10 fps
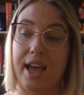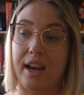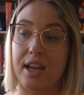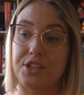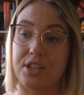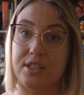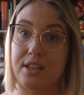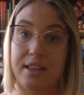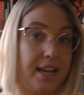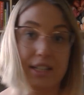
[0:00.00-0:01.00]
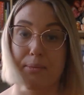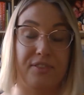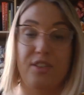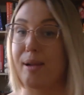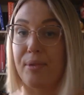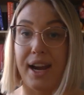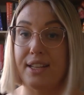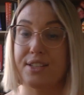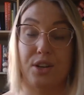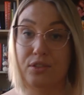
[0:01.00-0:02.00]
and I just, like I said before, my
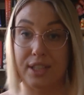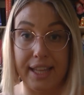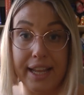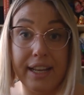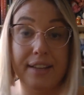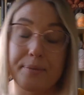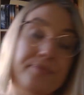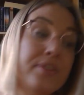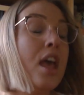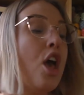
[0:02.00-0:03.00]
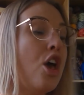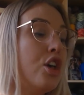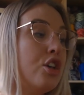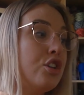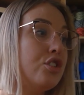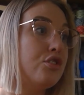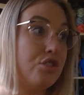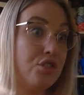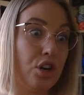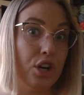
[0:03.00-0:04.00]
brain's not really in it.
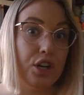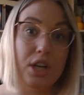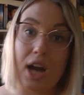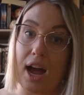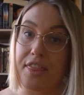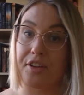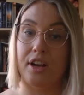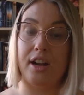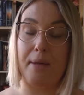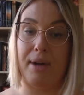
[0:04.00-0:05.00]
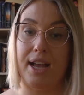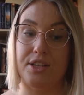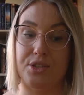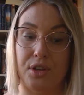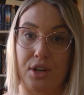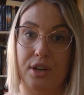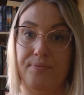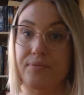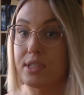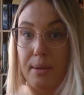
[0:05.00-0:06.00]
So I thought I might do
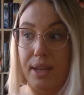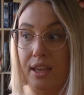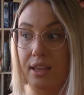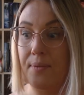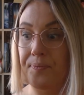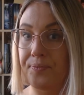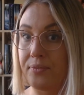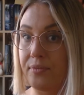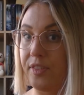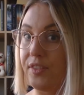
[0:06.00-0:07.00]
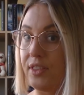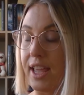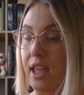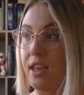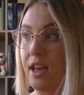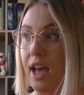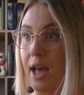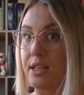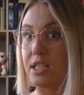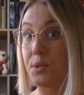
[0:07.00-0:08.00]
something like
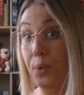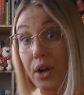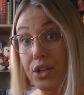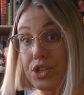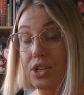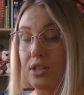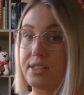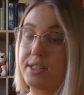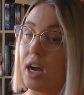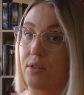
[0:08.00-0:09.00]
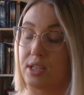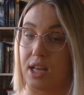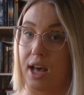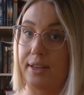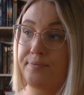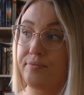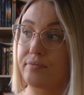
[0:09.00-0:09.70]
a swatch style design